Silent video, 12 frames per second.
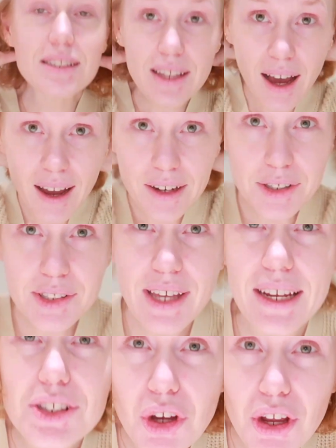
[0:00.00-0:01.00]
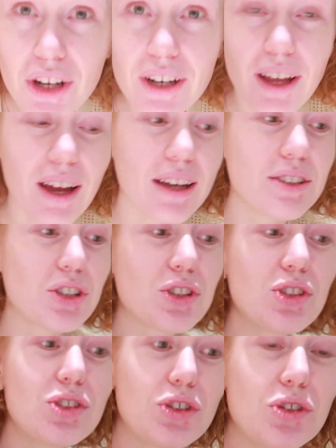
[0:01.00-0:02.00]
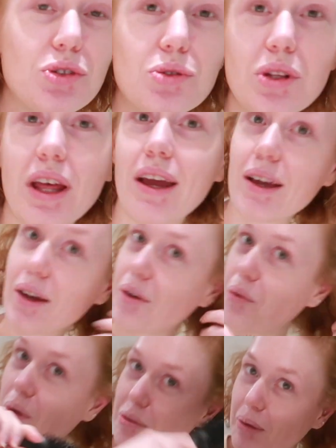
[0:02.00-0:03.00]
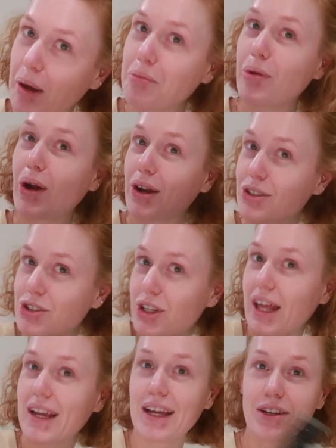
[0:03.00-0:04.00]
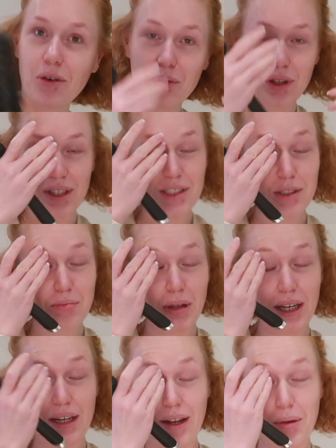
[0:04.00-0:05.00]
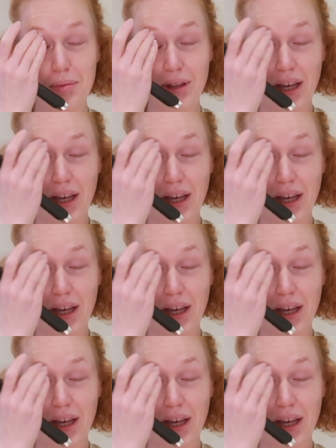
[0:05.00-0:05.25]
entire section I just do like with my brush. Like, I don't really split it up